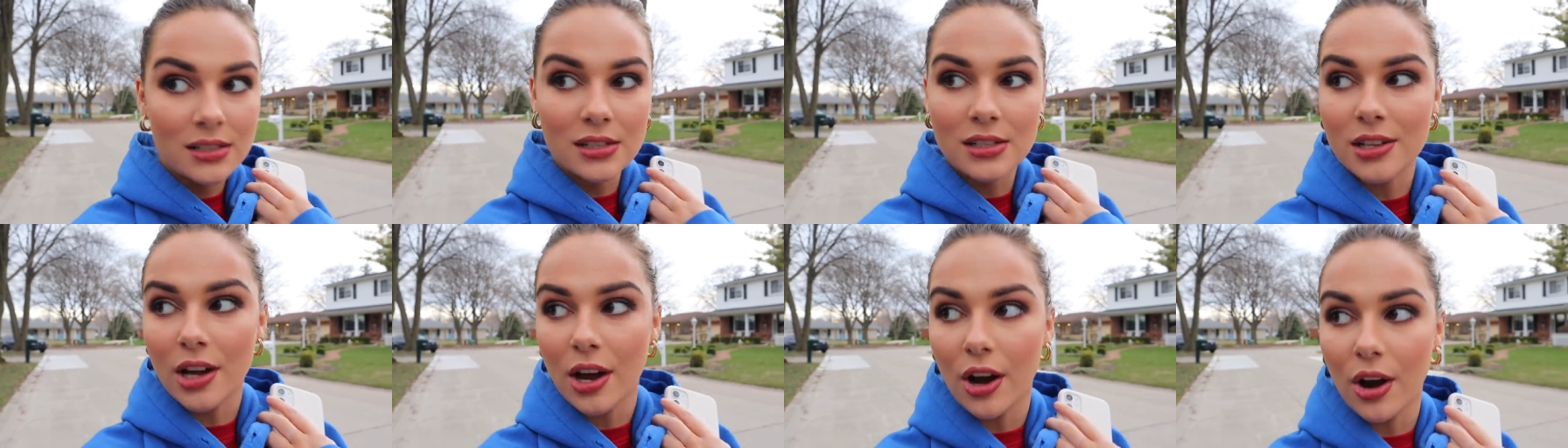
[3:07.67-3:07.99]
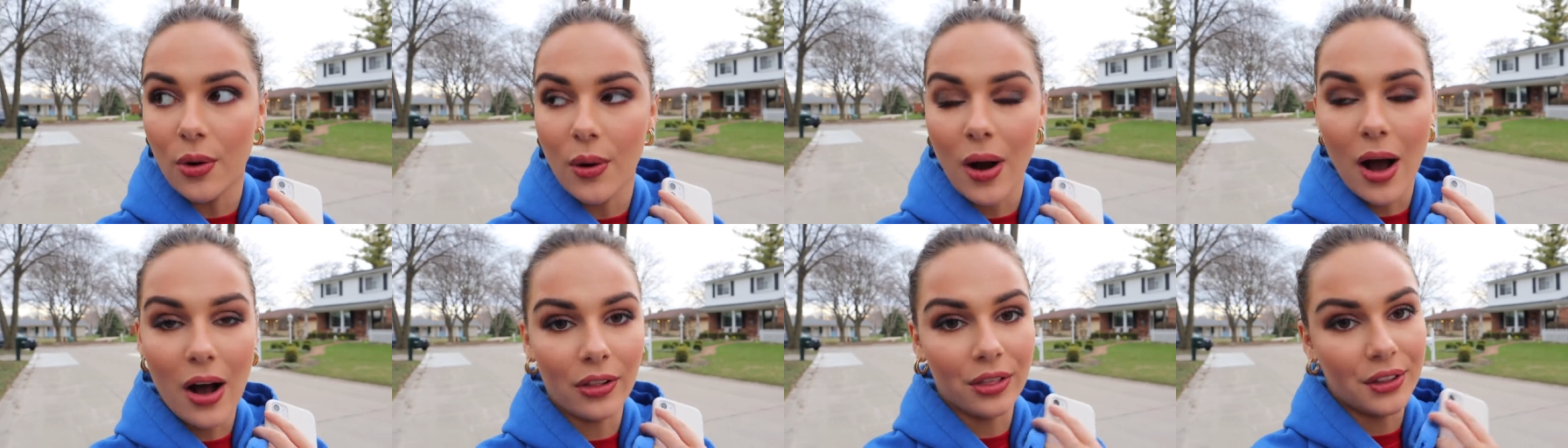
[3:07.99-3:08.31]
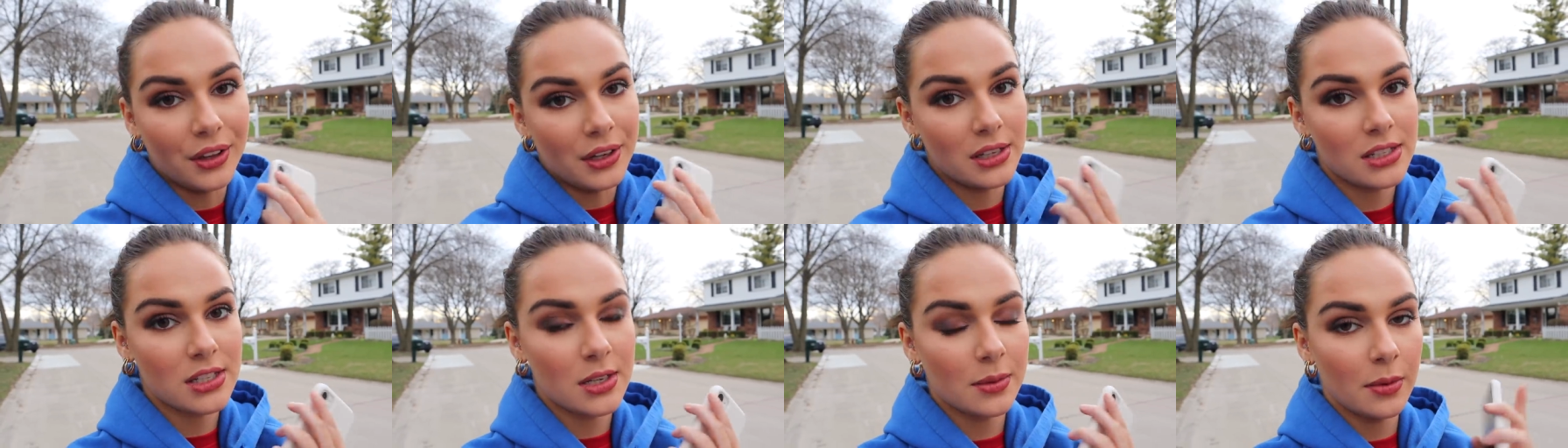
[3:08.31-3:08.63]
so I'll
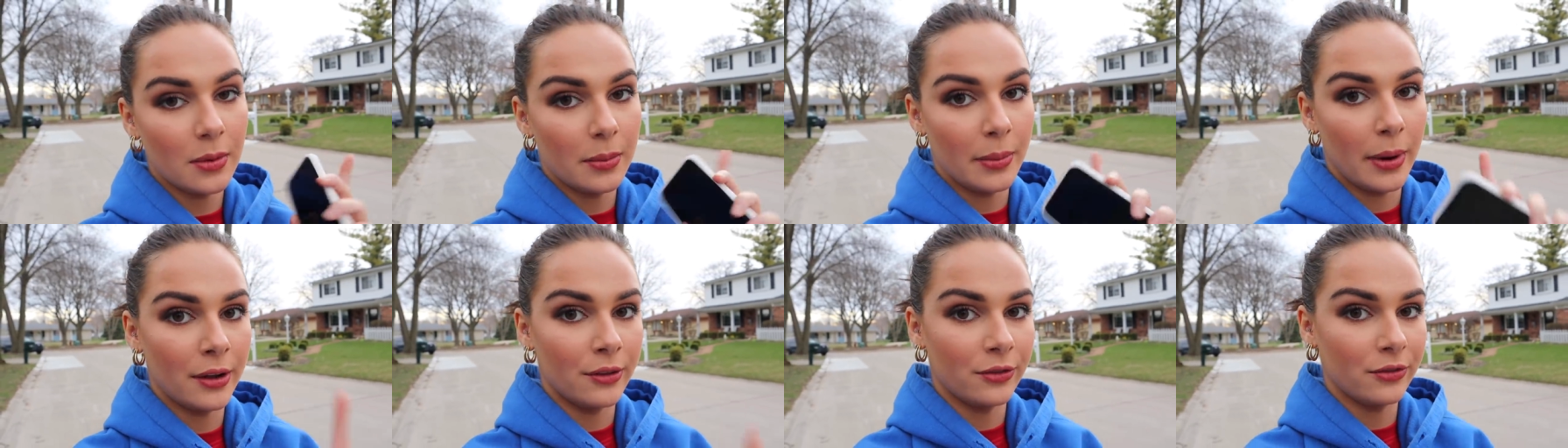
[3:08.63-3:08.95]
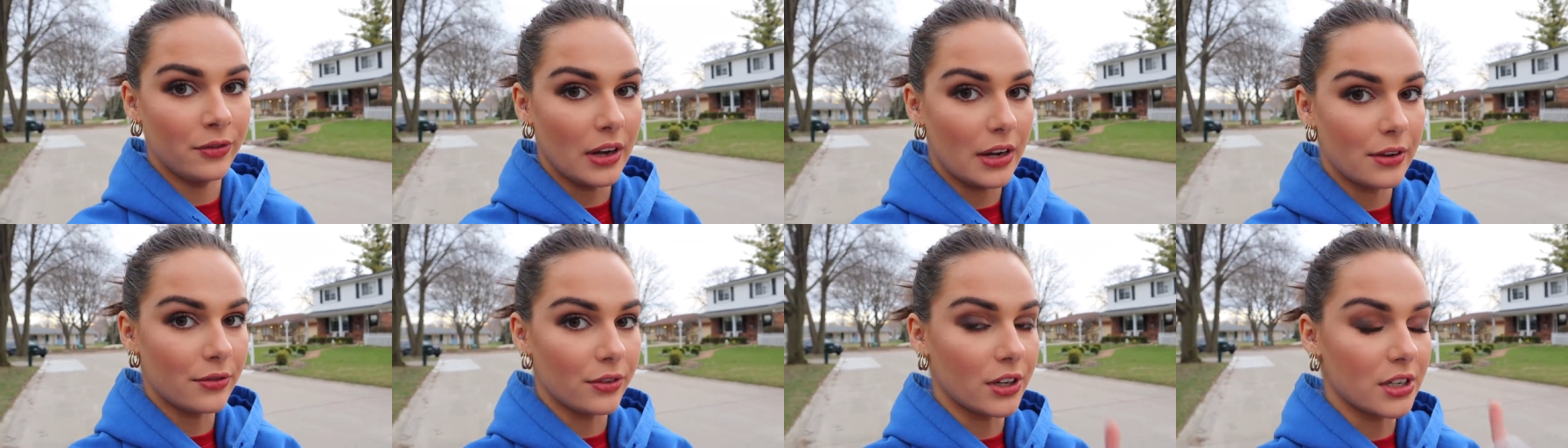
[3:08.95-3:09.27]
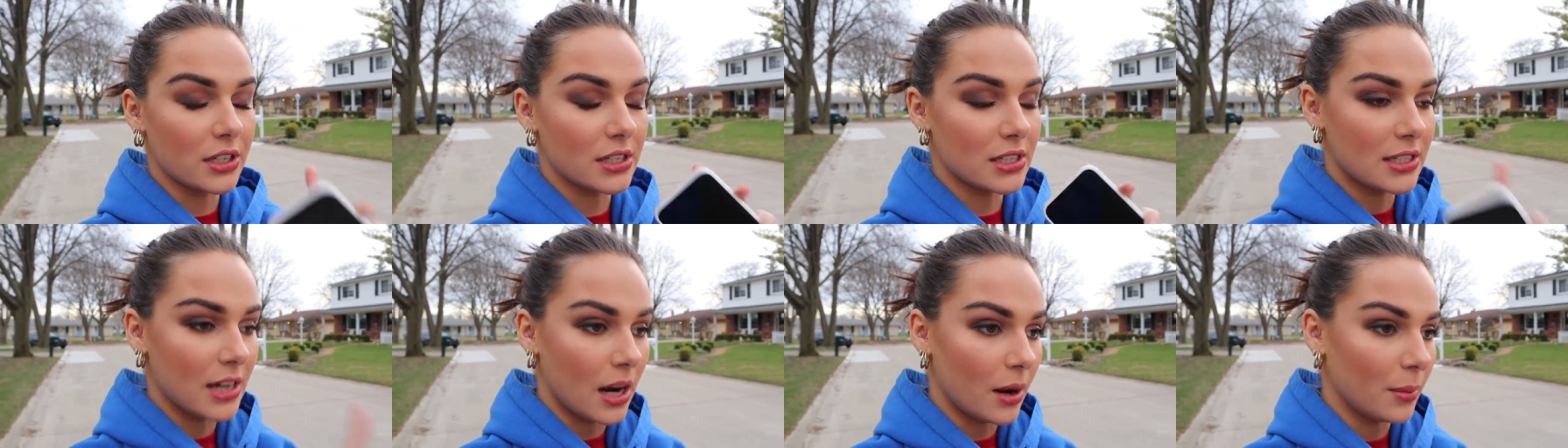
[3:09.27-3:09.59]
link some of my
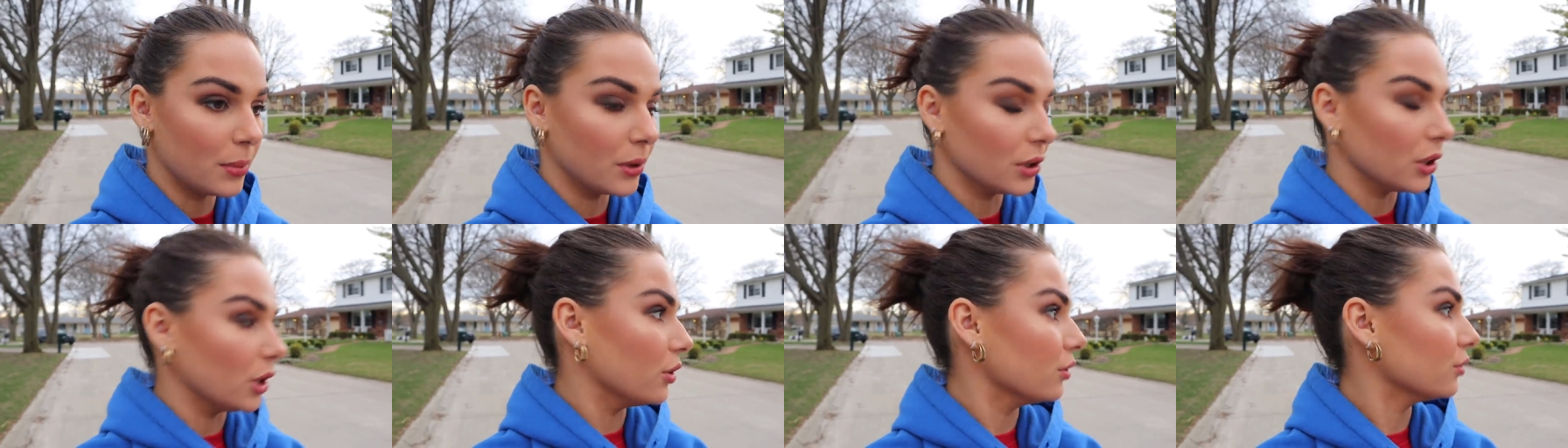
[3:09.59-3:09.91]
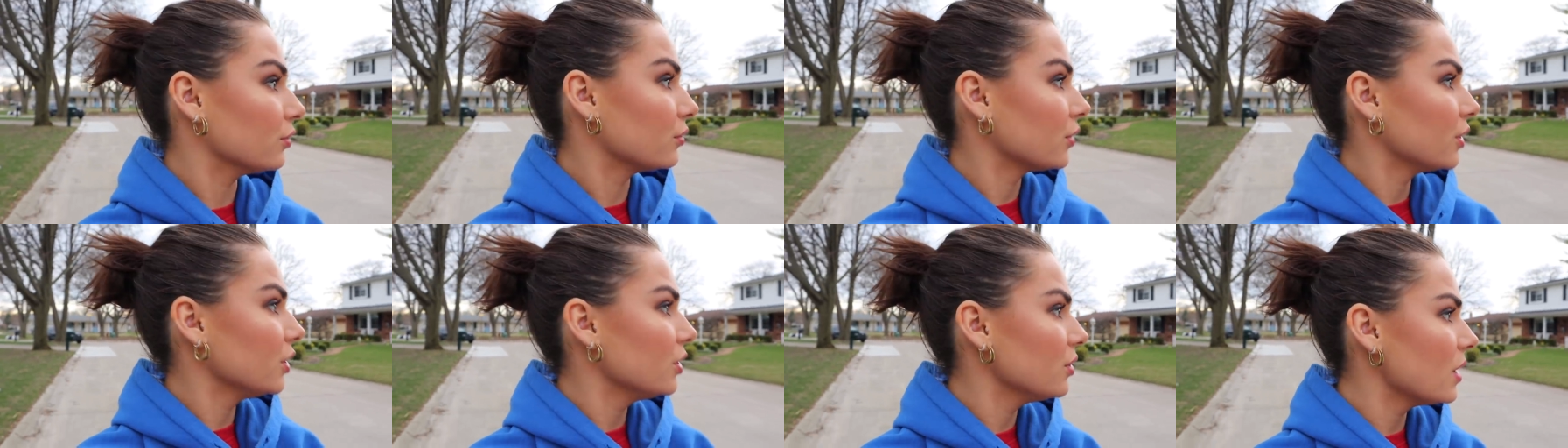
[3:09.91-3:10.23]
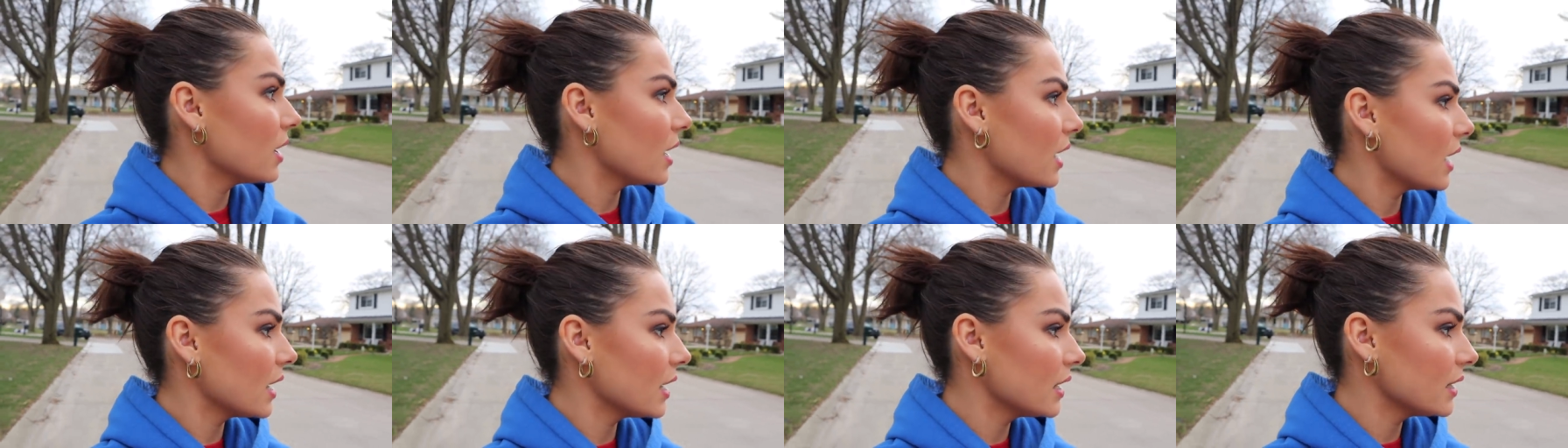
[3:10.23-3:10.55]
favorites down below for you
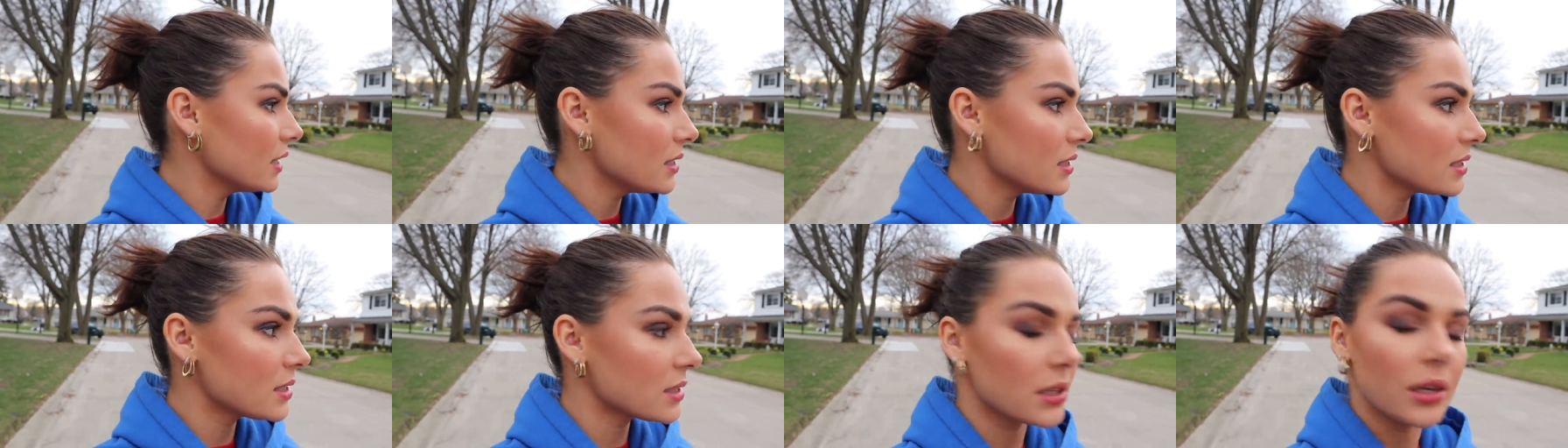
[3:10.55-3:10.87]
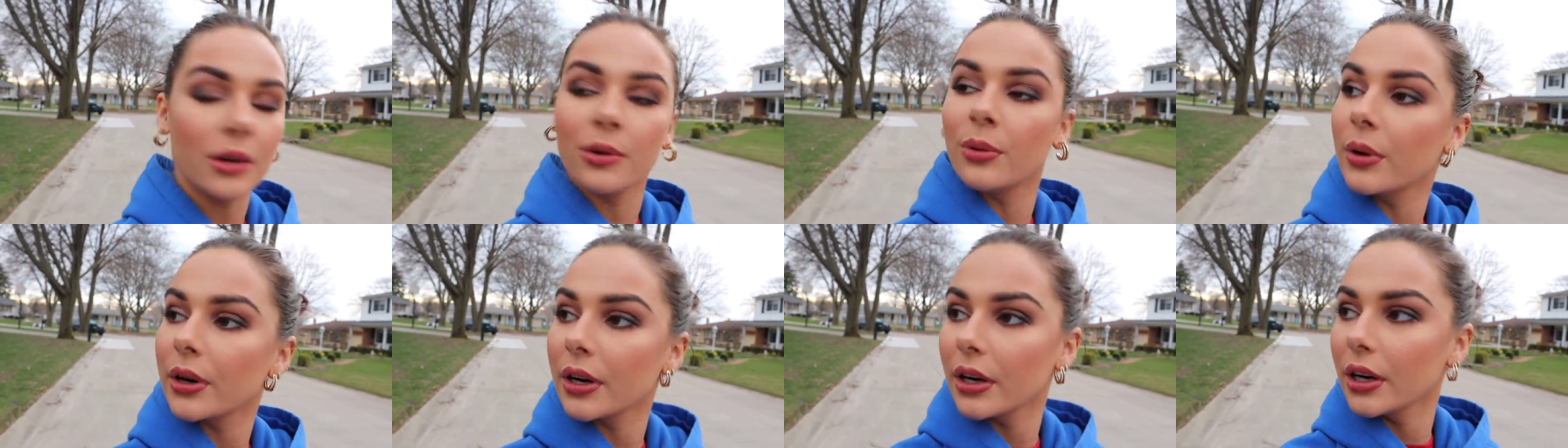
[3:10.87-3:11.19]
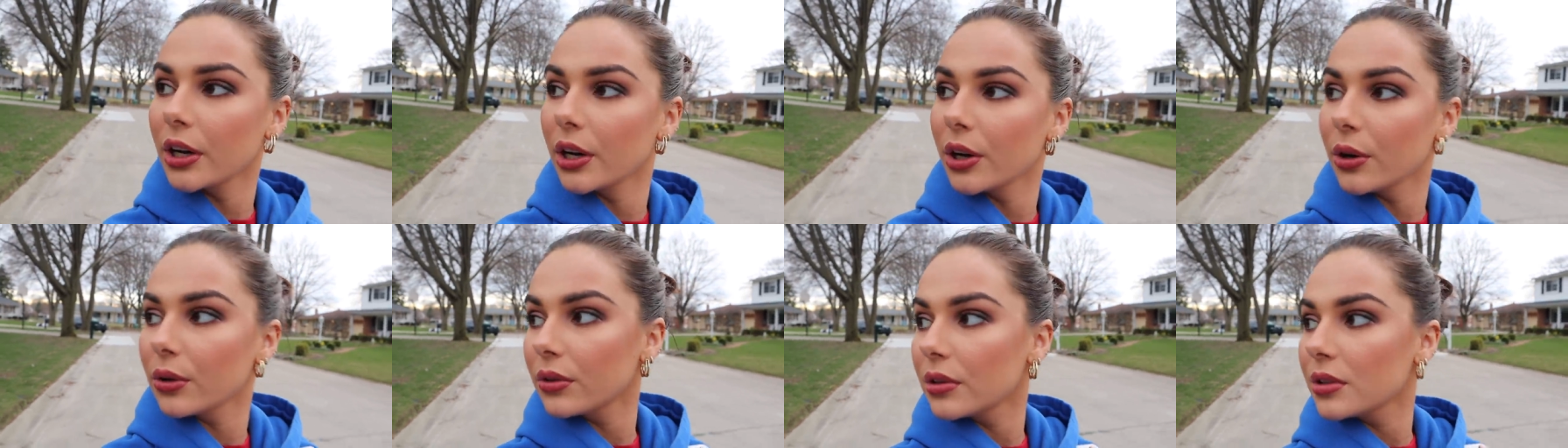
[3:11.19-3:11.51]
guys. I'm
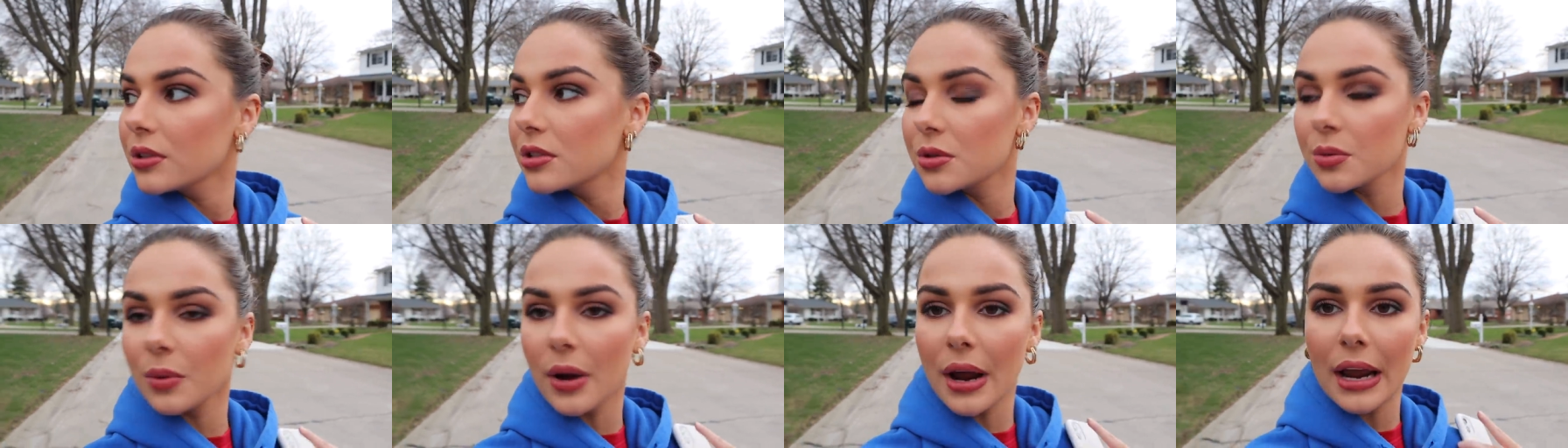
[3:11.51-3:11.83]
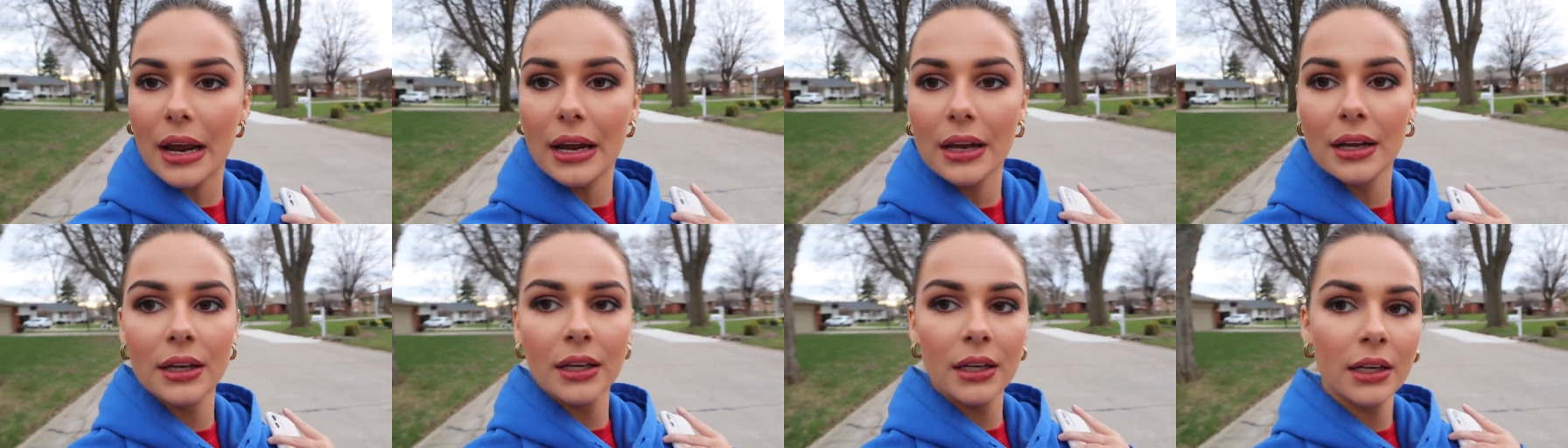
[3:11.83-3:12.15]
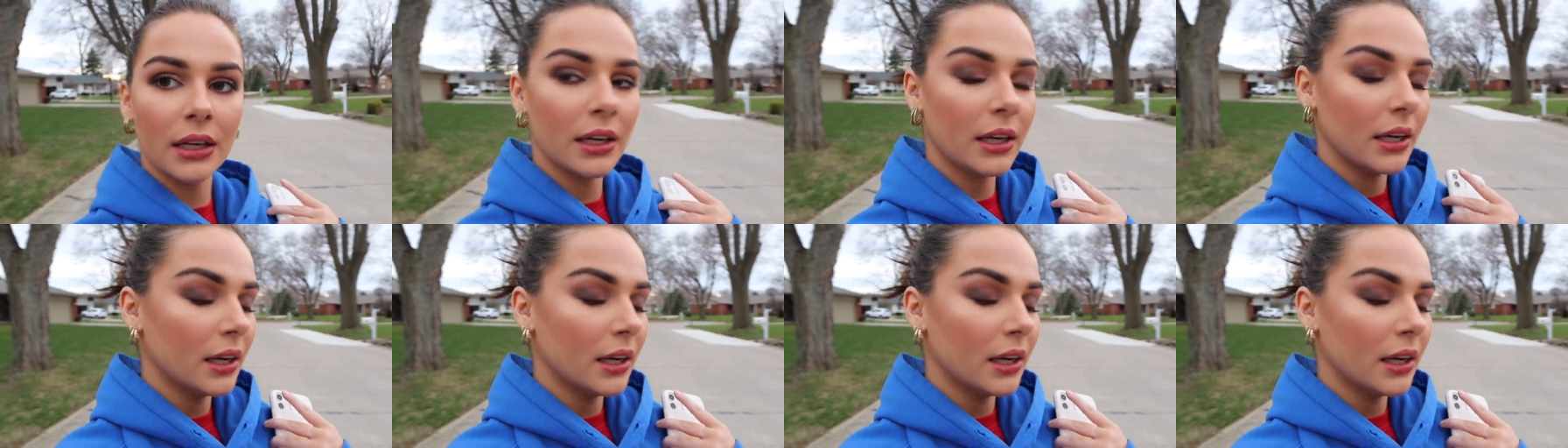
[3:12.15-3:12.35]
gonna go this way.